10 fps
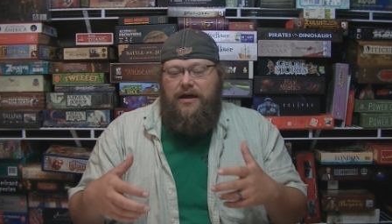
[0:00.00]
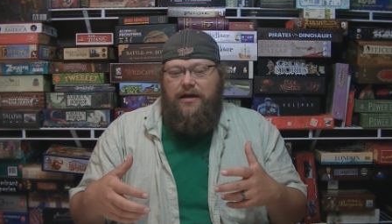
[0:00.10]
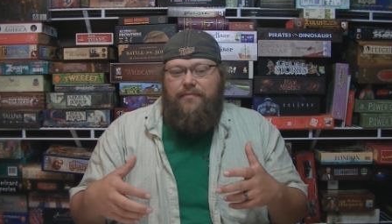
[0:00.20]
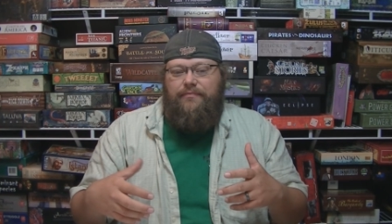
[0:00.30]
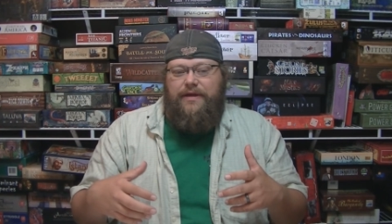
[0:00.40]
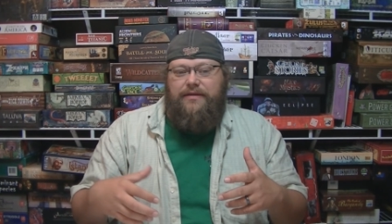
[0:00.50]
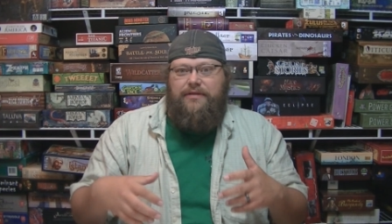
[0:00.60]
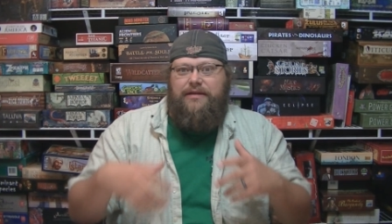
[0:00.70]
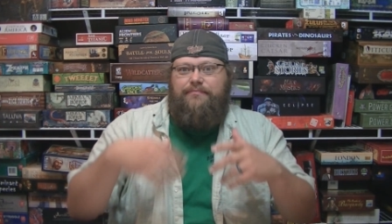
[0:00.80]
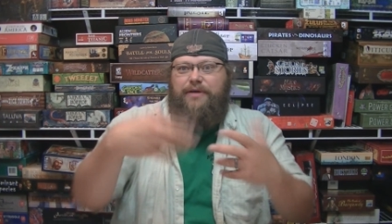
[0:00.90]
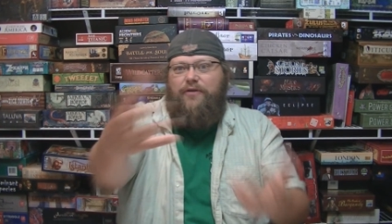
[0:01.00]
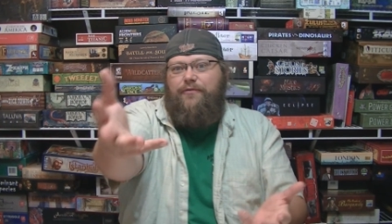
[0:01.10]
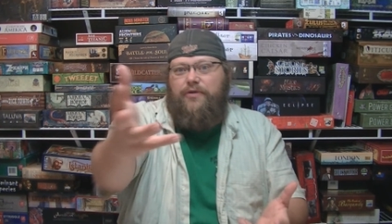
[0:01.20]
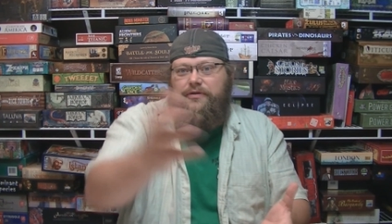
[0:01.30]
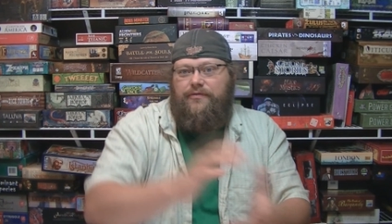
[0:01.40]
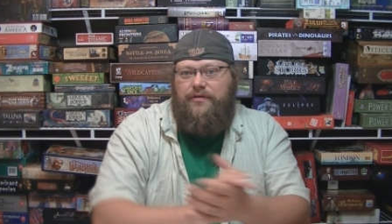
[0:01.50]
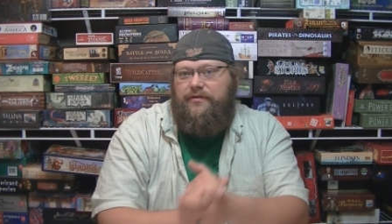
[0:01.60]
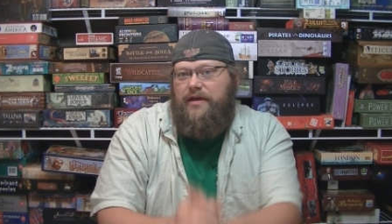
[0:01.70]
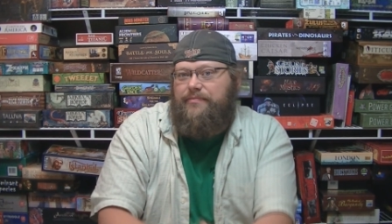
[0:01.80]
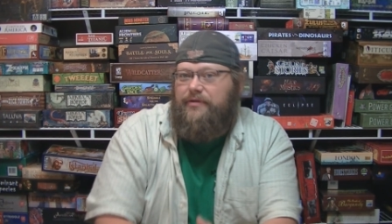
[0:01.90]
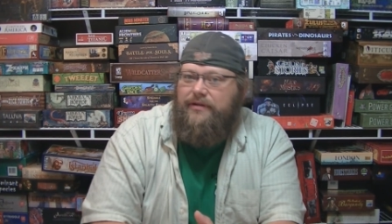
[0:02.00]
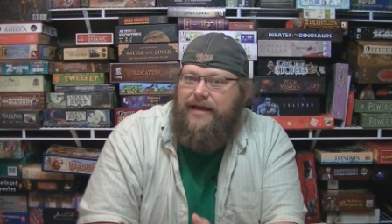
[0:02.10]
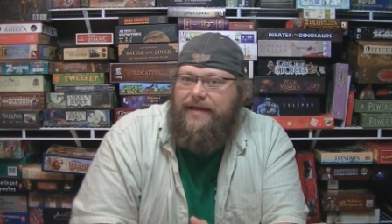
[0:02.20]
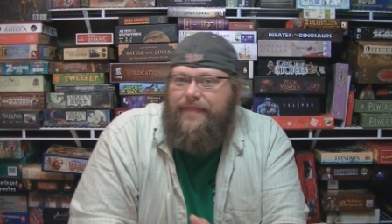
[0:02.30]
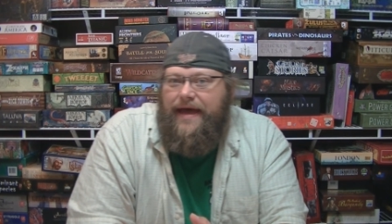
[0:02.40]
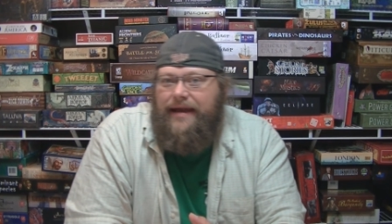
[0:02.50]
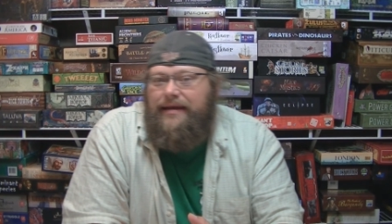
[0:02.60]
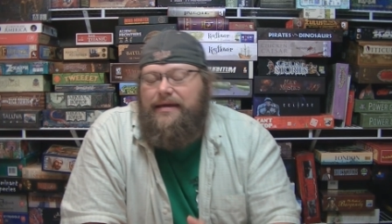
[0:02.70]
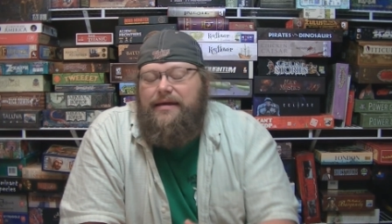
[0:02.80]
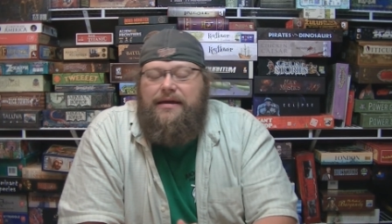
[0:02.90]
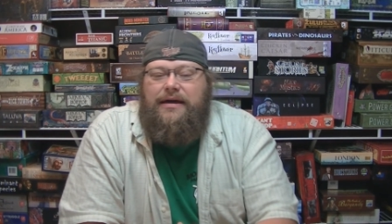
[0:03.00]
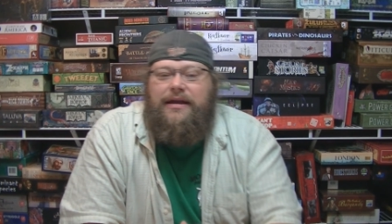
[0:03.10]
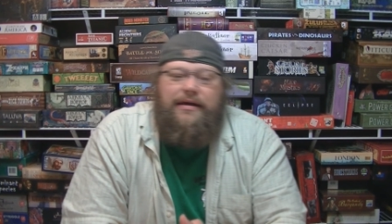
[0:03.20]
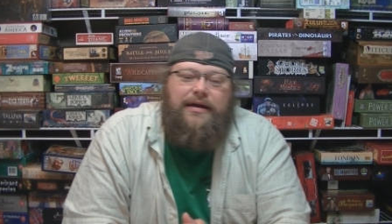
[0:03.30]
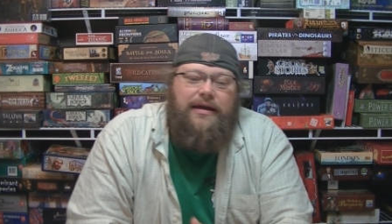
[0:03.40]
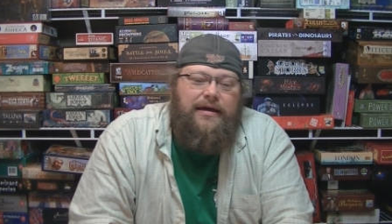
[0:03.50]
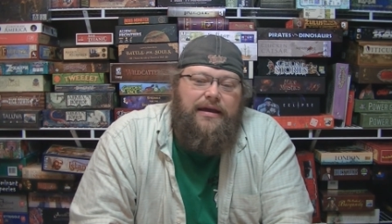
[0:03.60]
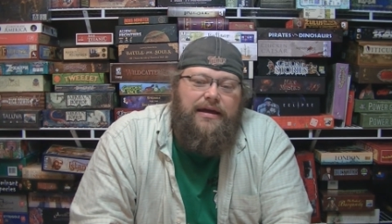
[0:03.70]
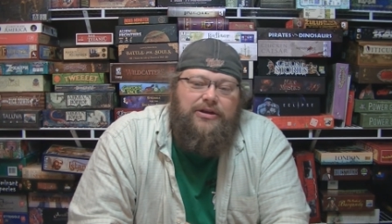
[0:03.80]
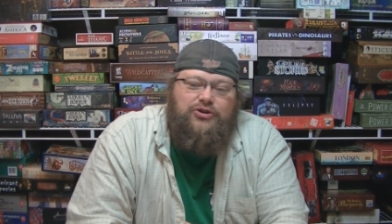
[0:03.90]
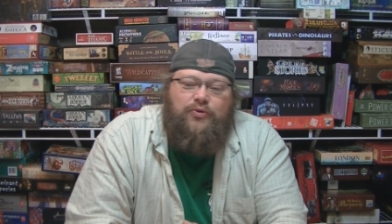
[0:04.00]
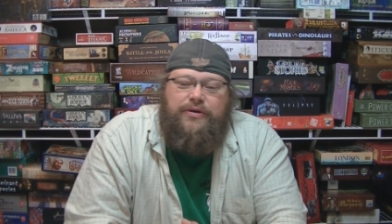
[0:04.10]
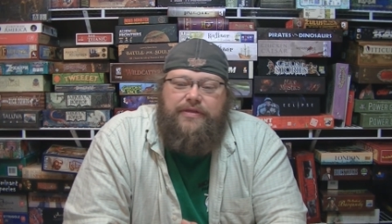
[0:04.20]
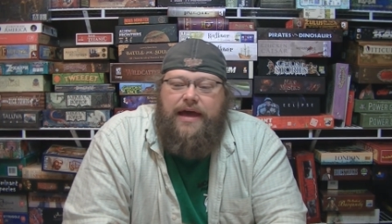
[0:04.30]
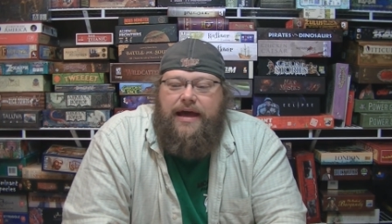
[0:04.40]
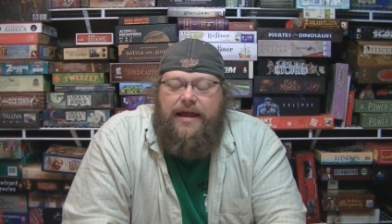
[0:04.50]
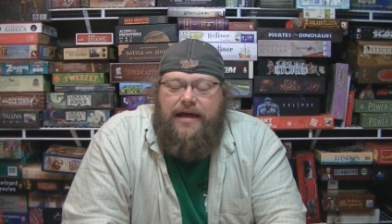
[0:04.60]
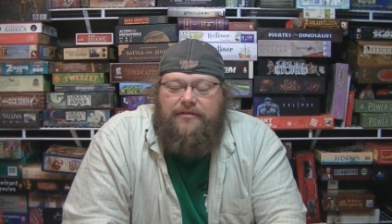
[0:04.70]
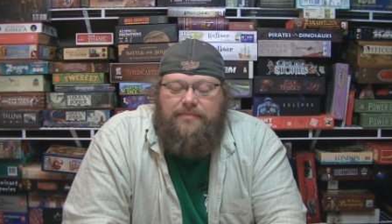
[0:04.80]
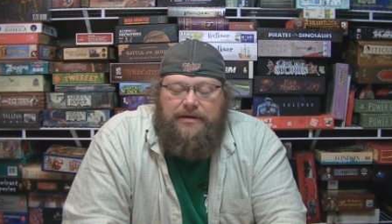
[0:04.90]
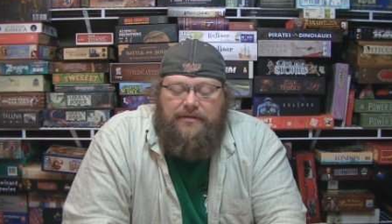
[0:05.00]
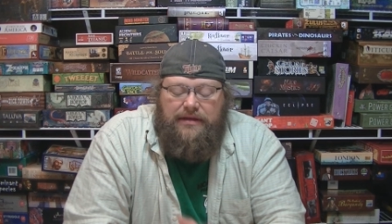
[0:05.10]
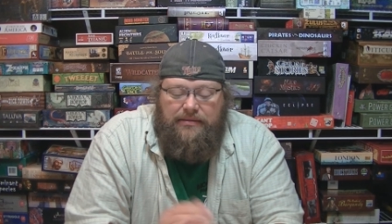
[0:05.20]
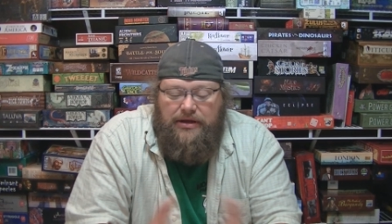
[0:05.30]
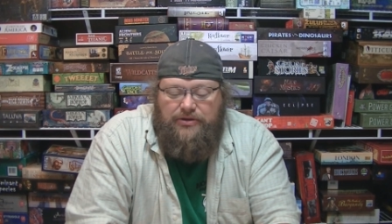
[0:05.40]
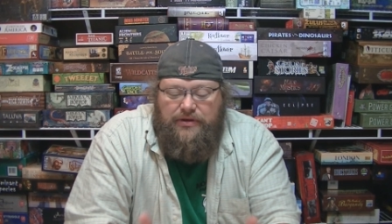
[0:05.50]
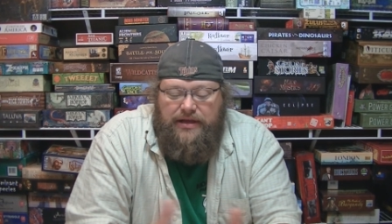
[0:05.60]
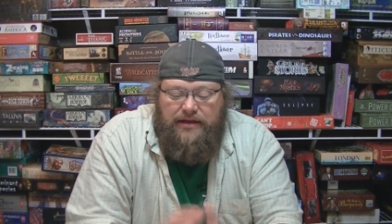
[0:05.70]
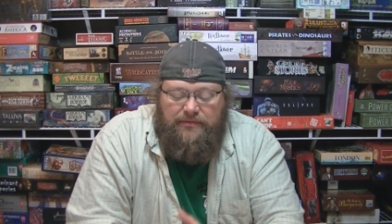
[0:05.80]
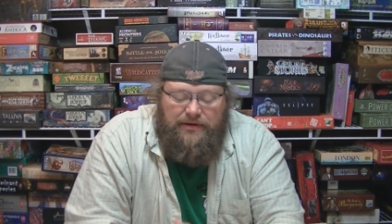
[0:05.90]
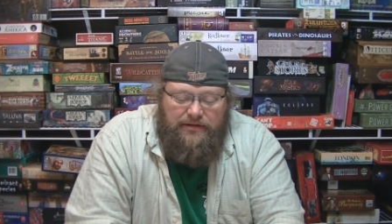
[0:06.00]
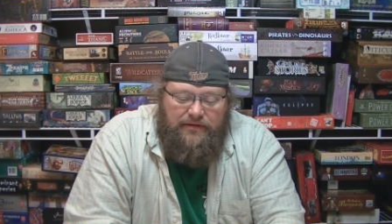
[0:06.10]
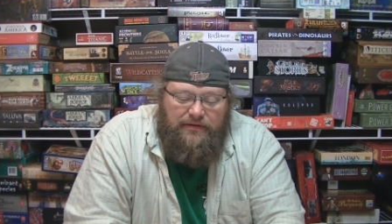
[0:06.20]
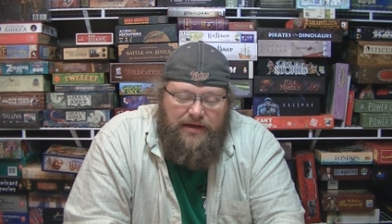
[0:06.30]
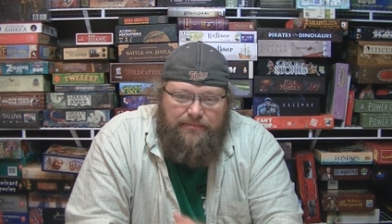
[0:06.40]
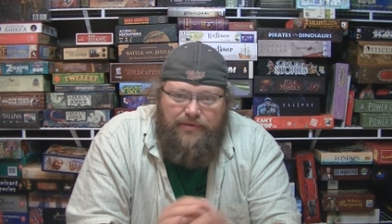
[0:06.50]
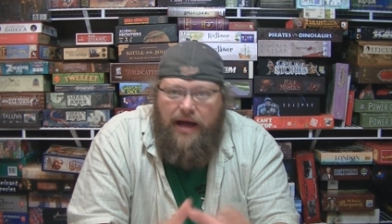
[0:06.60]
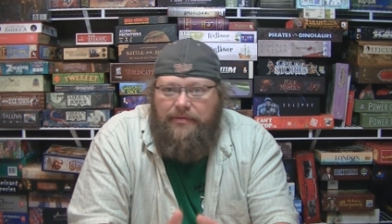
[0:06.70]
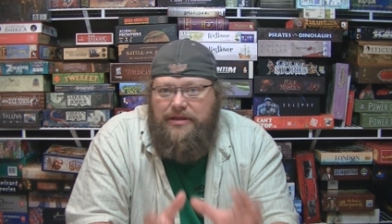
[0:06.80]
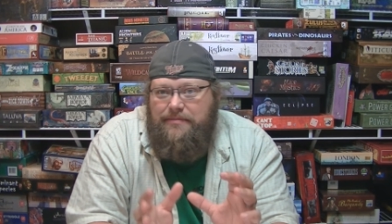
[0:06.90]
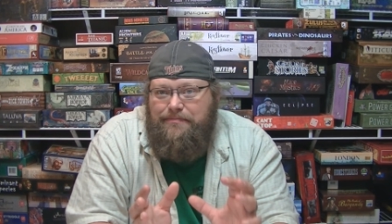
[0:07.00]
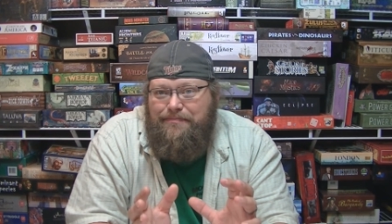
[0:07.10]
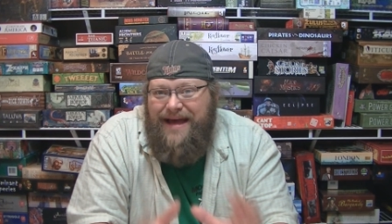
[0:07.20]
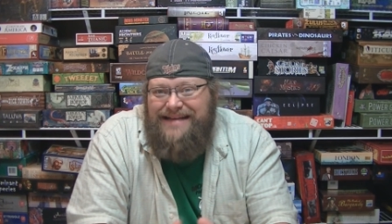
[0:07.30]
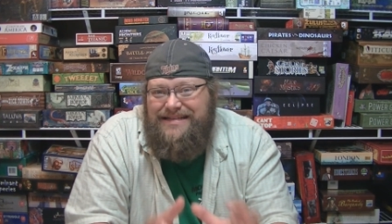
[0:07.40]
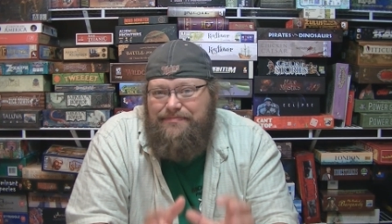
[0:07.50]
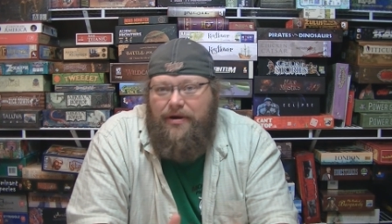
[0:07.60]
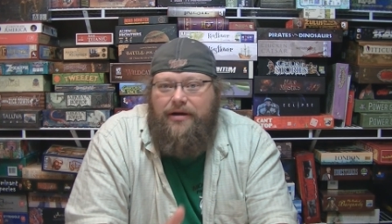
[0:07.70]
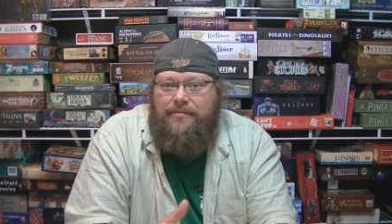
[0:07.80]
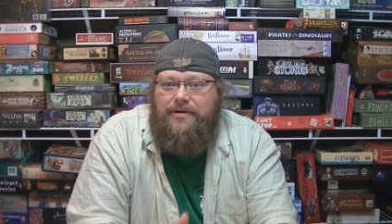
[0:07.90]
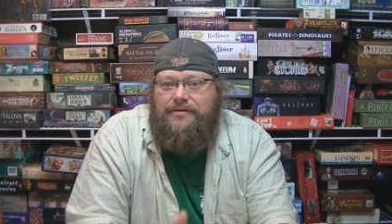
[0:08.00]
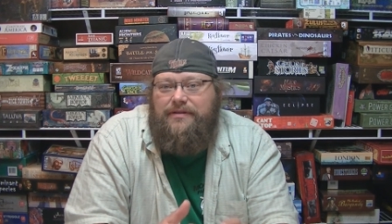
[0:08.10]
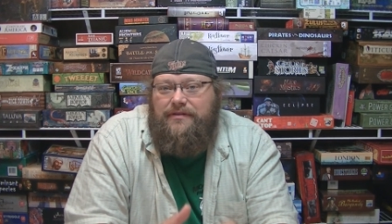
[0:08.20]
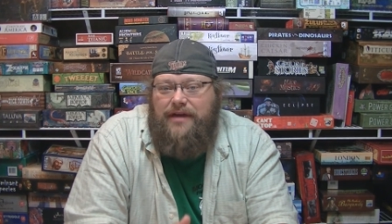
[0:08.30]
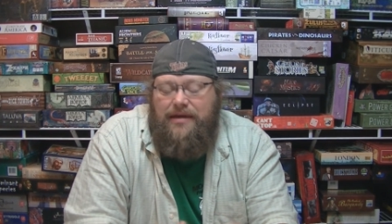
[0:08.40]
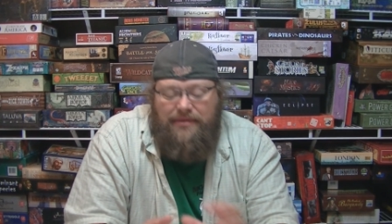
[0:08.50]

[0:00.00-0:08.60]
Um, like like Belfort, for example, had that. And I, and, I, and I enjoyed that aspect of the game. And I enjoy the aspect of this game. Probably the best part about this game.